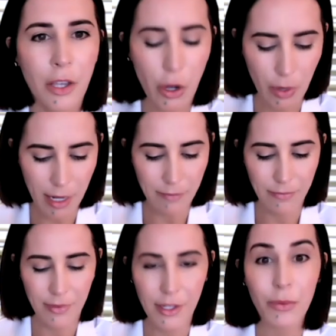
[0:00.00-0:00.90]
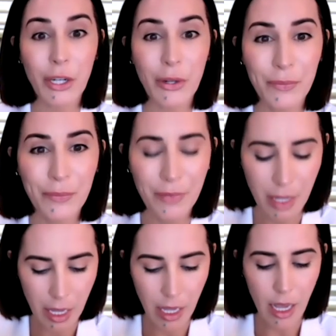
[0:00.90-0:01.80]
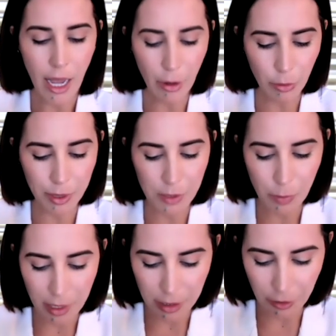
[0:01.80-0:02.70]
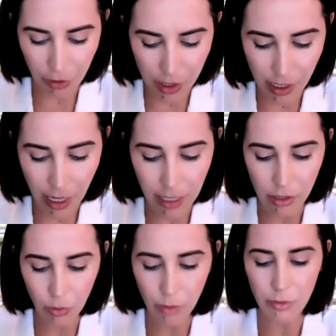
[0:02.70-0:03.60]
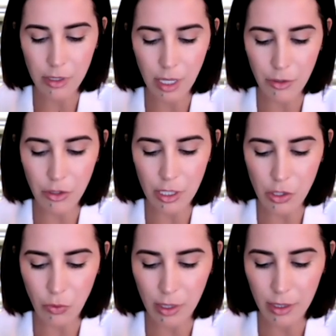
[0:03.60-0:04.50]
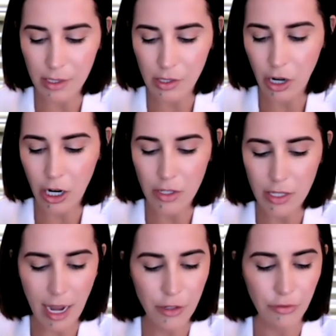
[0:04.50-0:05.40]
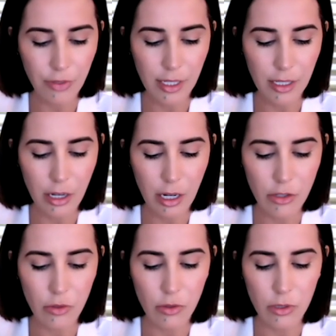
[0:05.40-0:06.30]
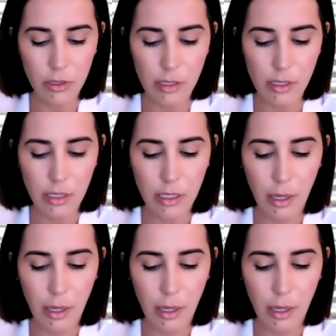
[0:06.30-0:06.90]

Okay, here we go. I will be inspecting for size, symmetry, swelling, scars, atrophy, nodules.